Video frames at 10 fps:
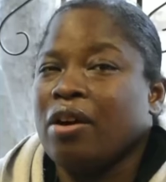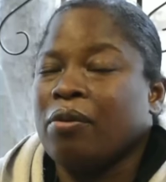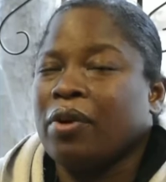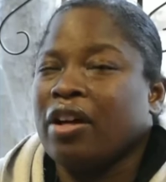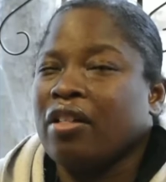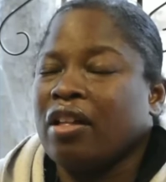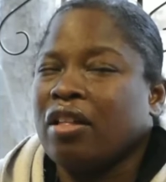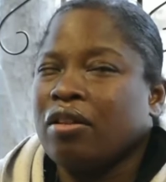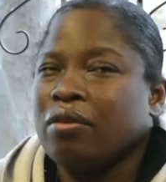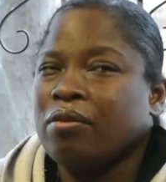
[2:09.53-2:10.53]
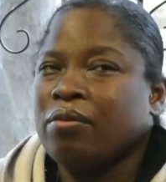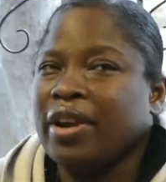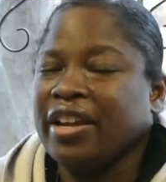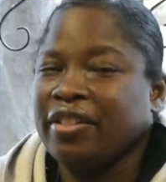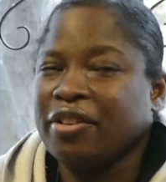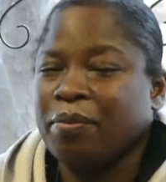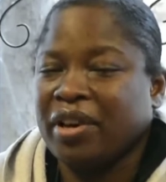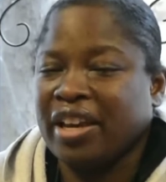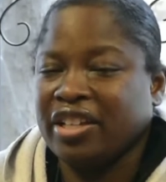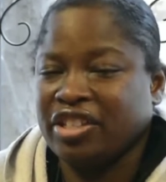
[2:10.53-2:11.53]
Well, regular
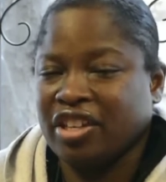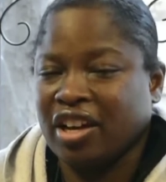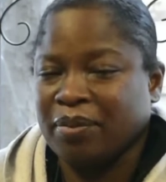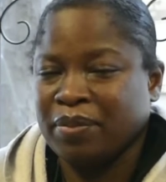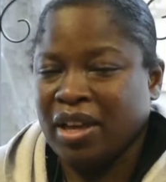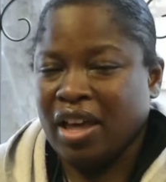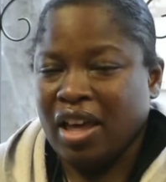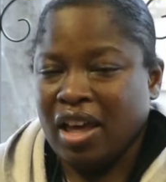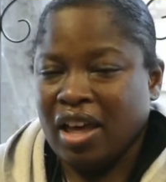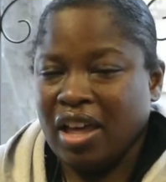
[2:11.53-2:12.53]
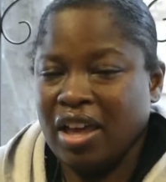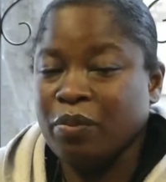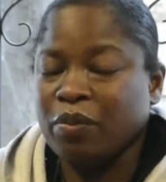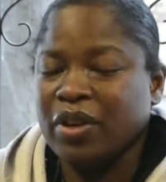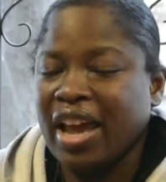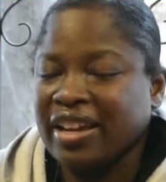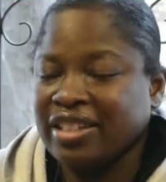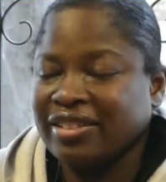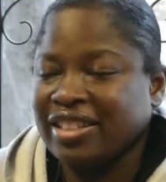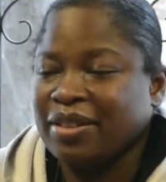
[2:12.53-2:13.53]
bike shop, it would
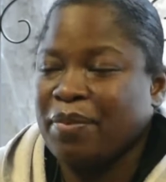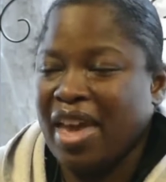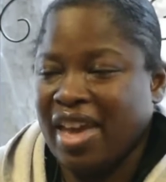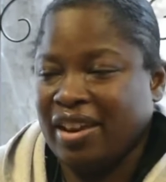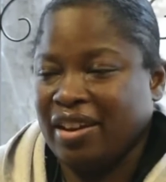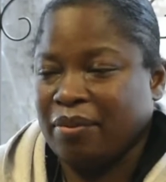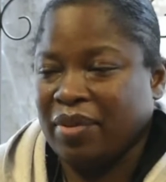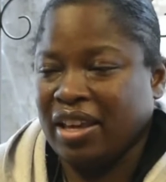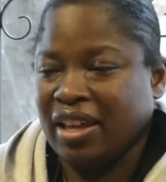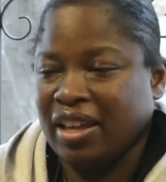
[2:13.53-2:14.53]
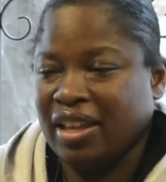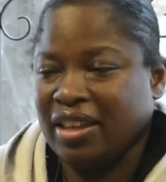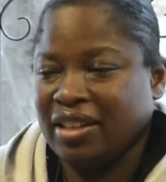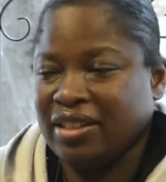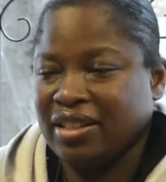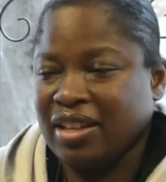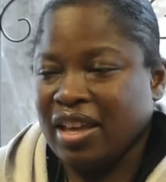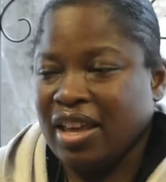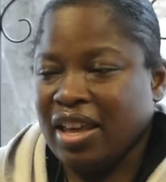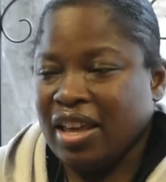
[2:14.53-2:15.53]
actually depend, because
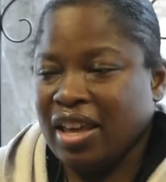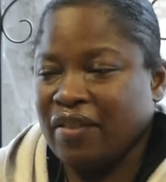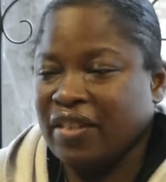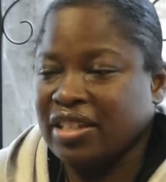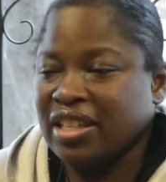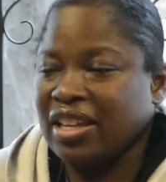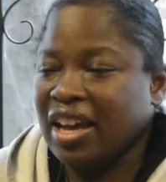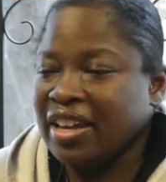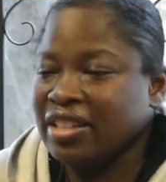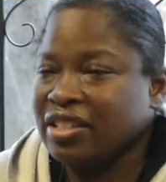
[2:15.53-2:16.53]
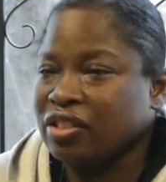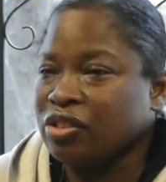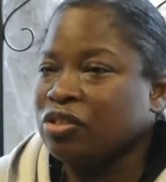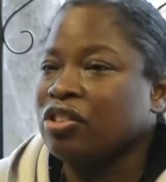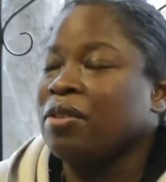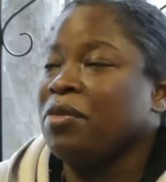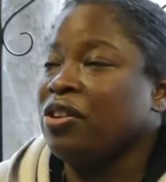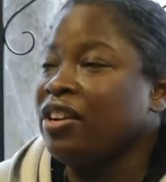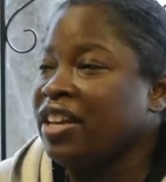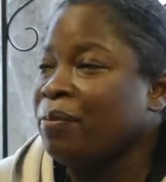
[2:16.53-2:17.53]
if it's a nice little
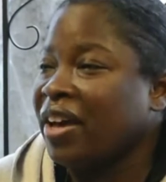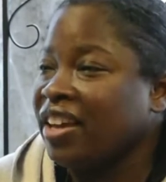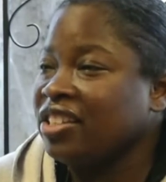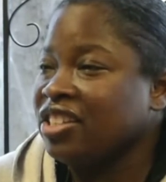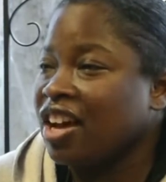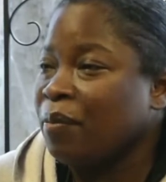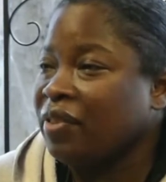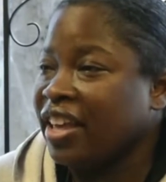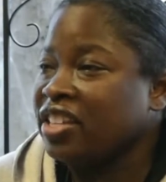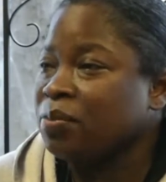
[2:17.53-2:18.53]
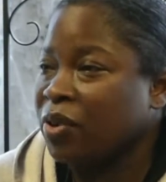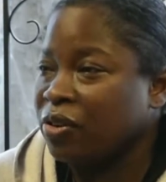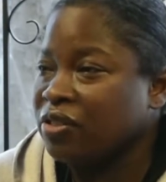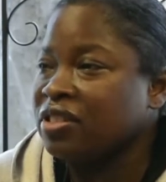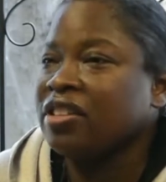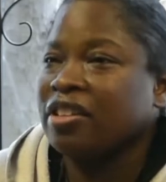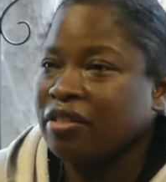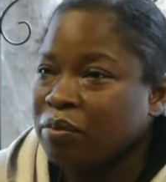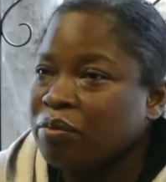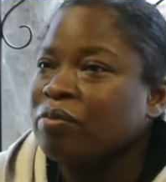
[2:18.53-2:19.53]
community bike shop like Spokes,
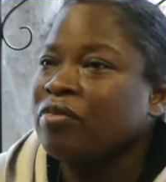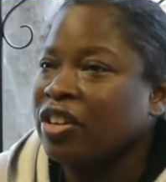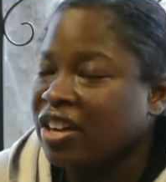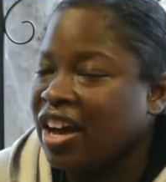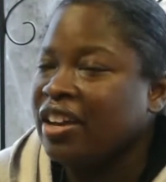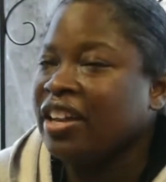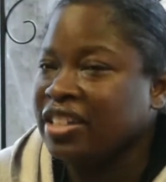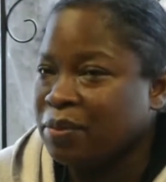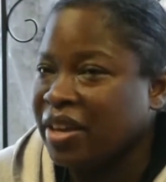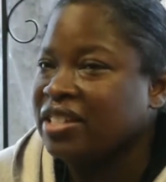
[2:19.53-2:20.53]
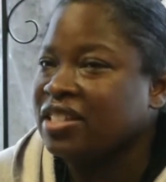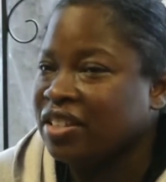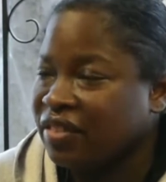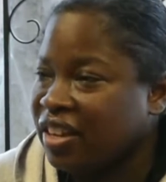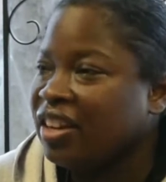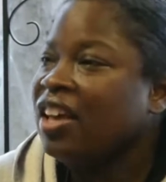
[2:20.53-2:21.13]
they're not expensive and